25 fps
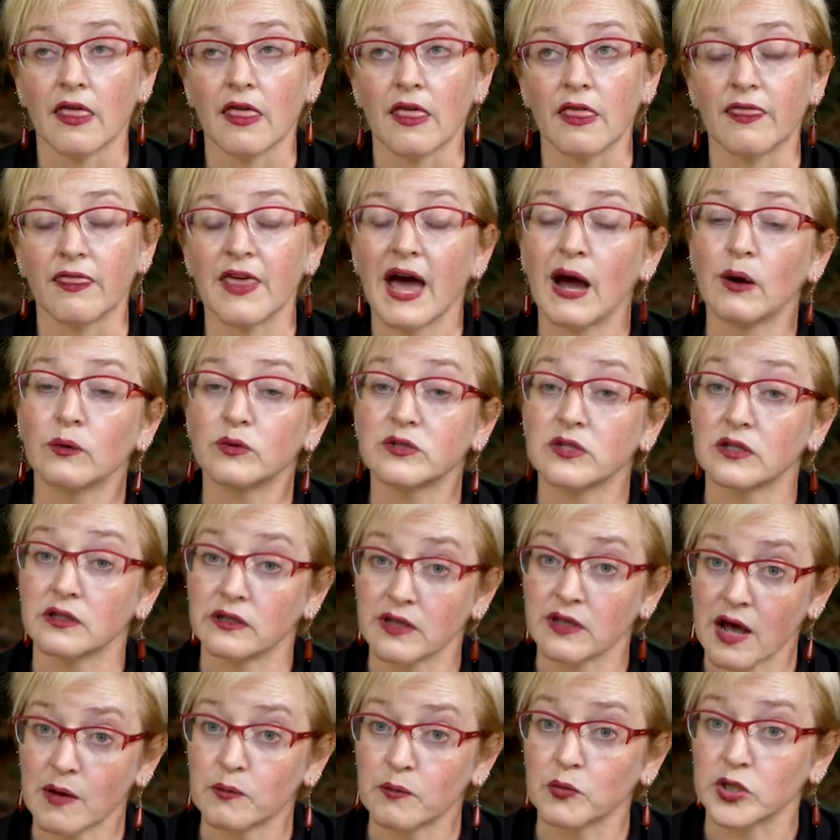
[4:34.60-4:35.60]
that was a
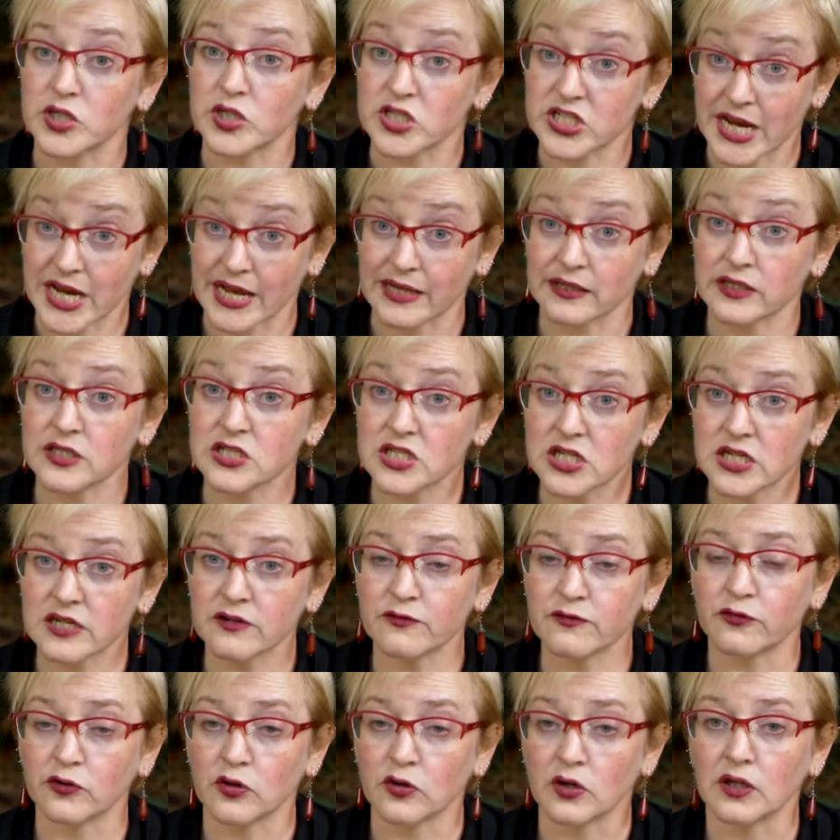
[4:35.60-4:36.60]
lot more
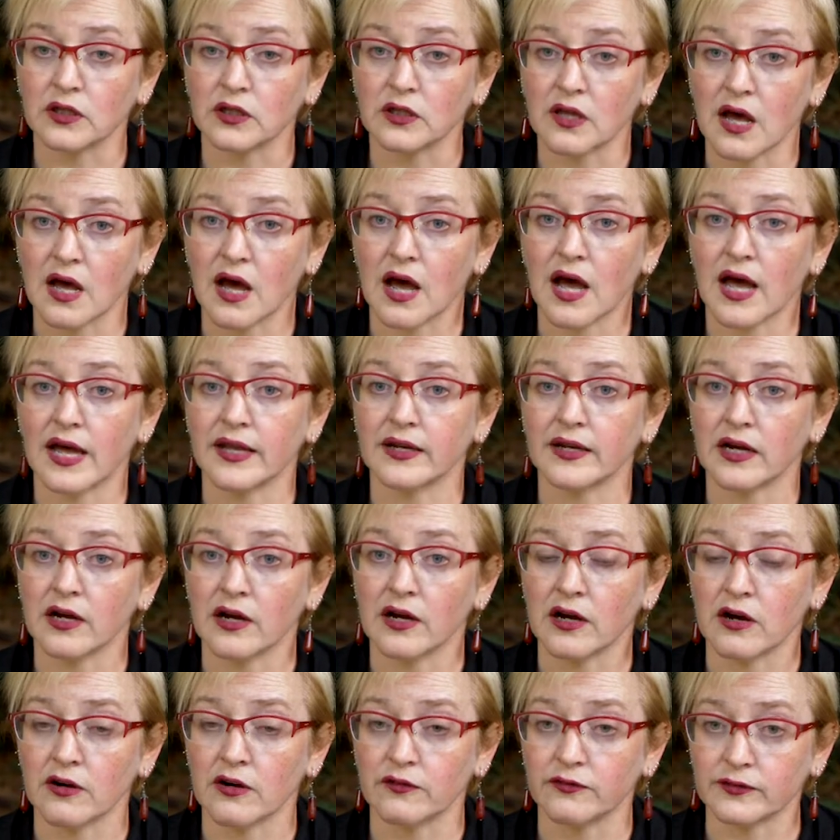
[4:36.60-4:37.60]
challenging for a lot
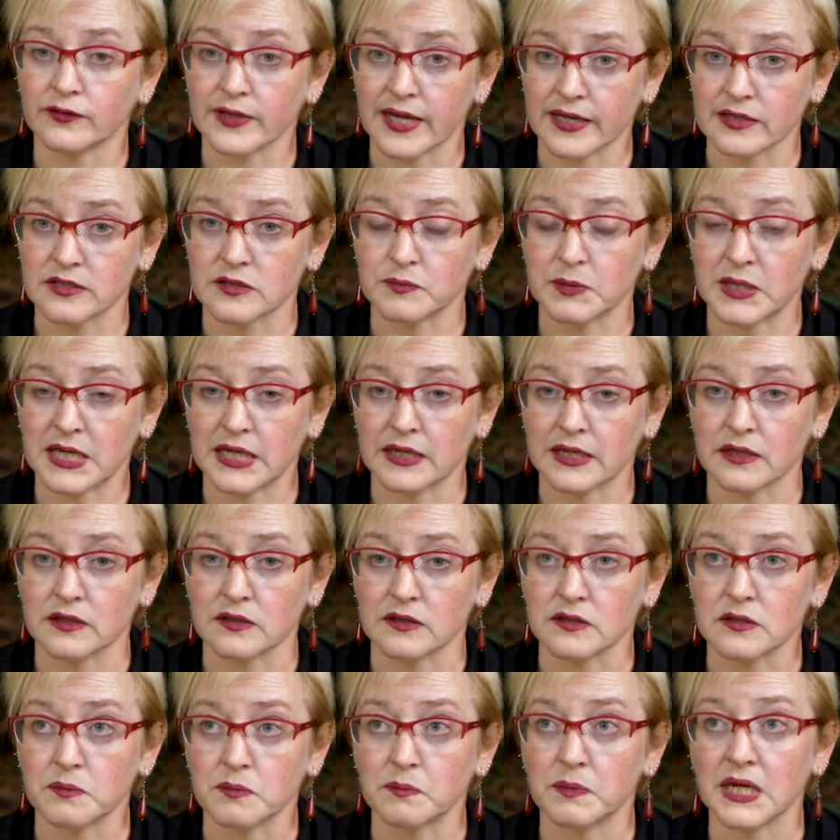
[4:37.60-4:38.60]
of
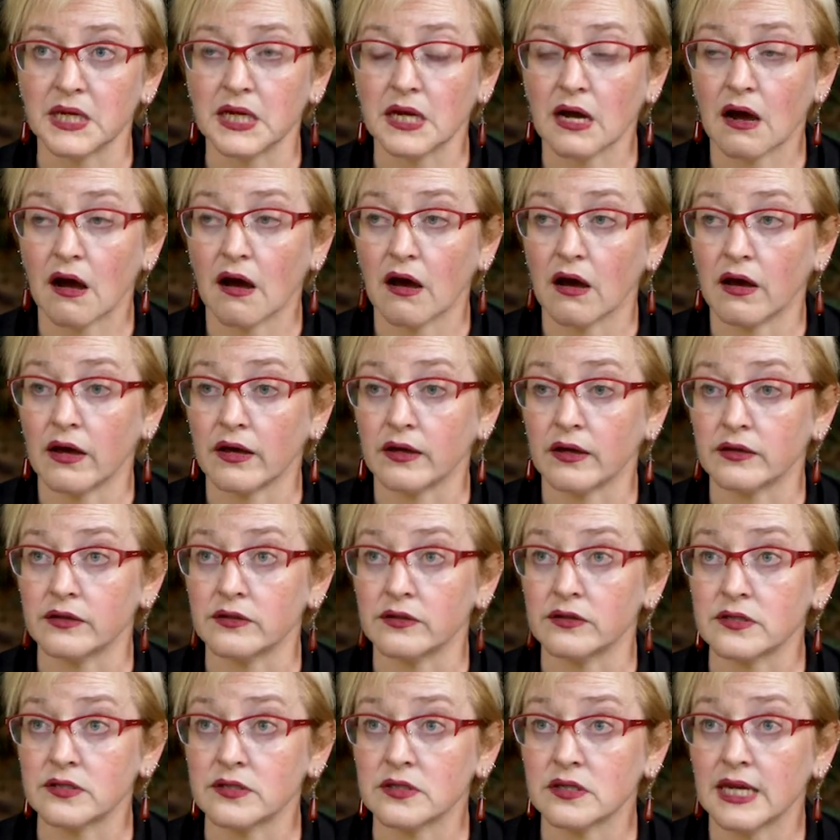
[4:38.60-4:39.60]
lesbians
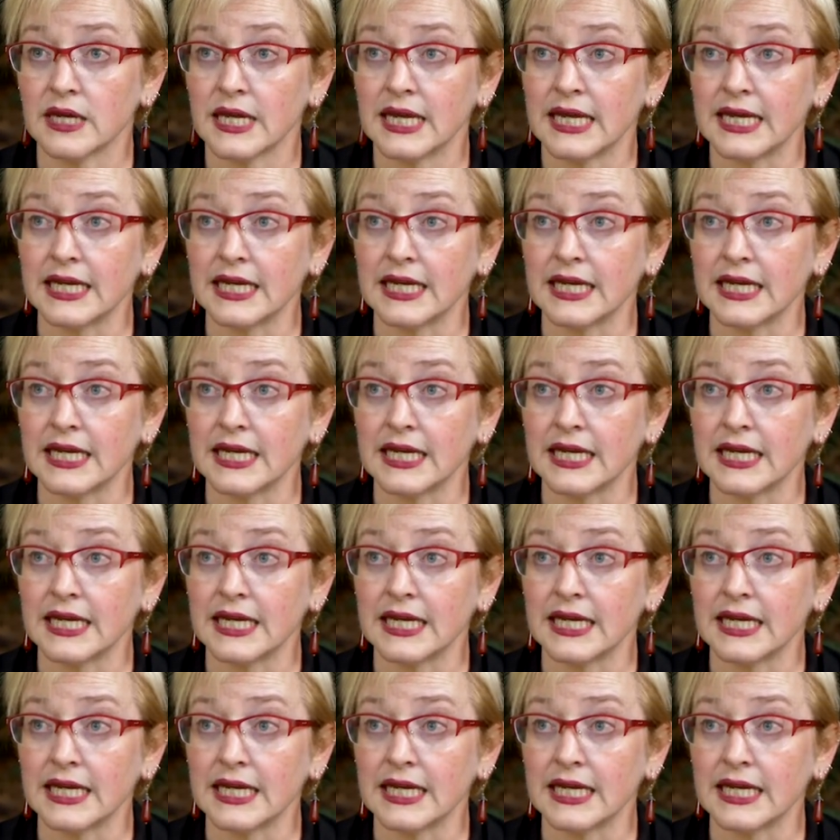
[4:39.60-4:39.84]
because